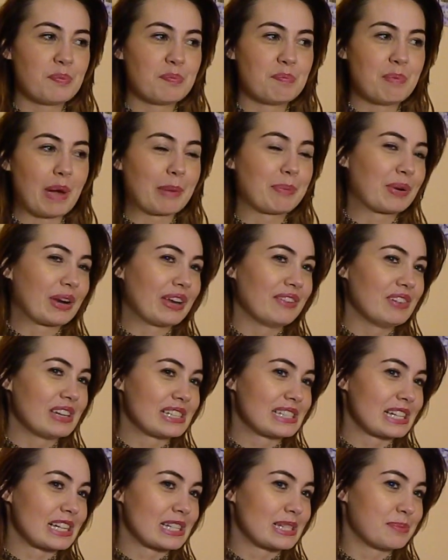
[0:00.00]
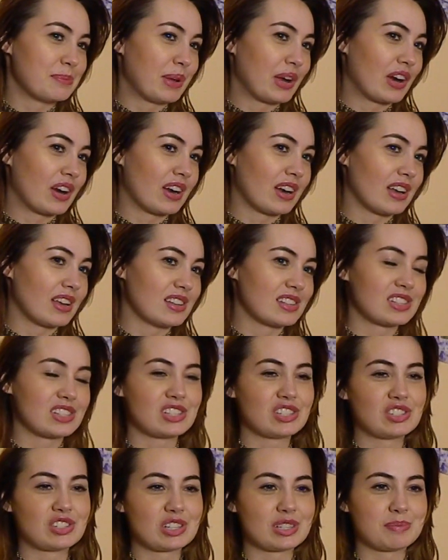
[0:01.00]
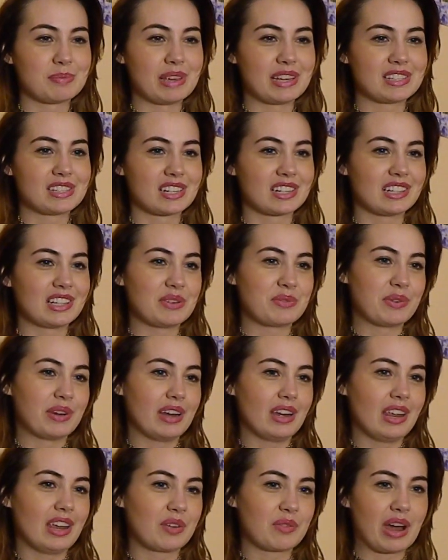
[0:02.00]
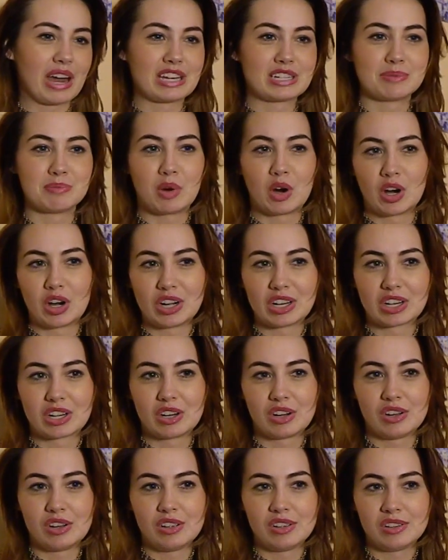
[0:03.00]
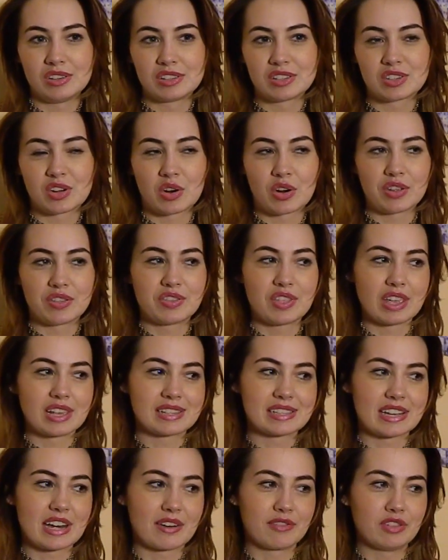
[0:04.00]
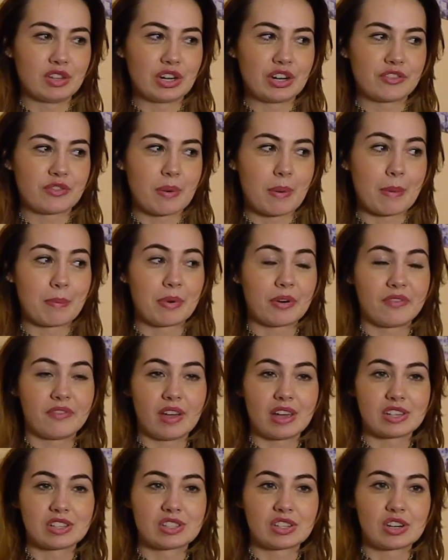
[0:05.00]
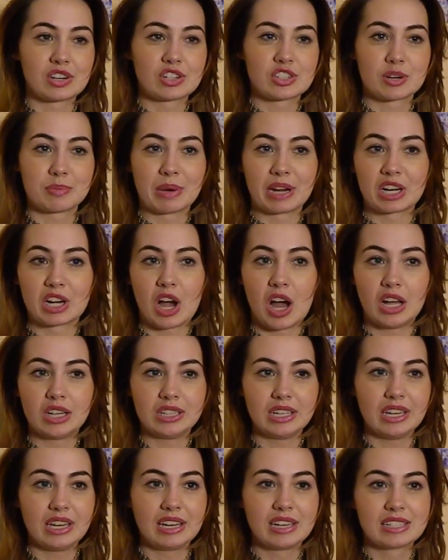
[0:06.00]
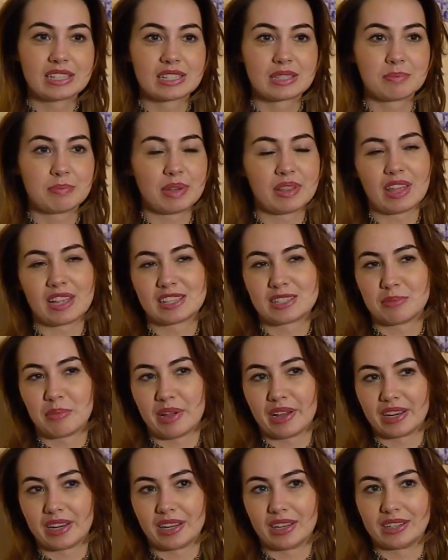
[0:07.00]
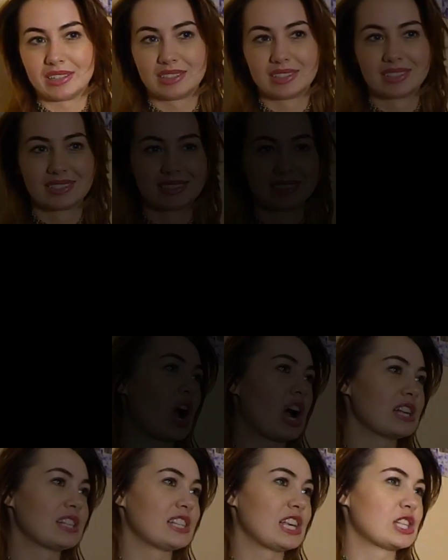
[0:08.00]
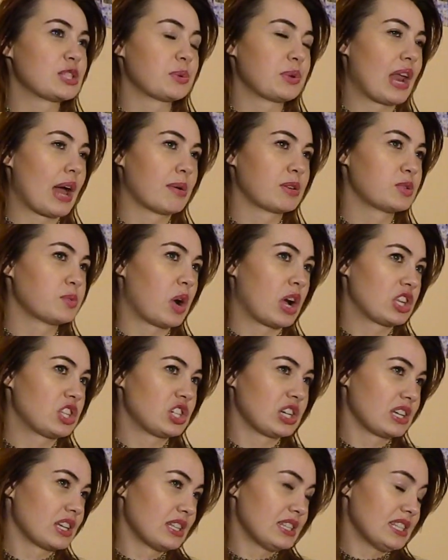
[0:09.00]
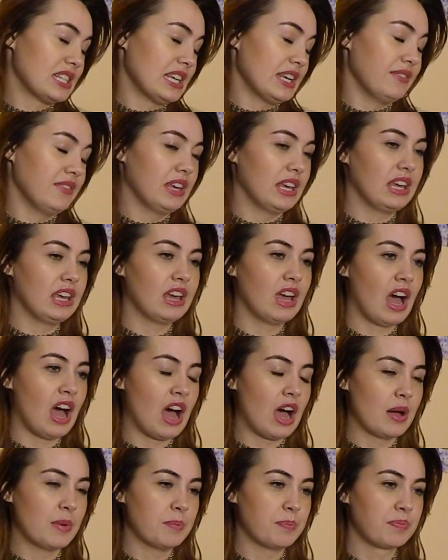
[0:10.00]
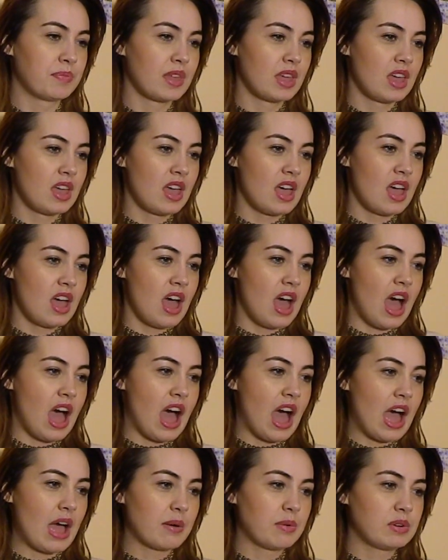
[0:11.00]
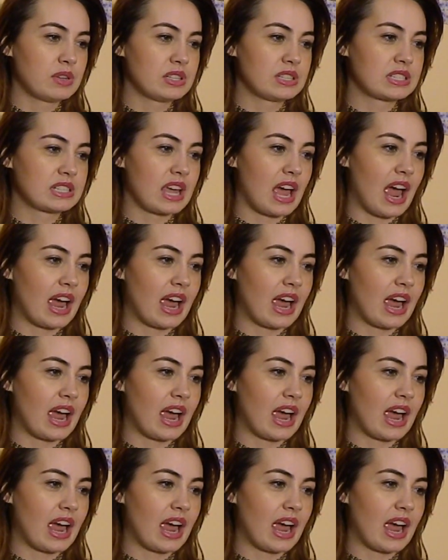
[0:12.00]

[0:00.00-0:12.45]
my previous experience is just basically reading random articles or things that I've learned from my professors or my colleagues, but that's about it. Well, the whole process when I was watching the TV, I was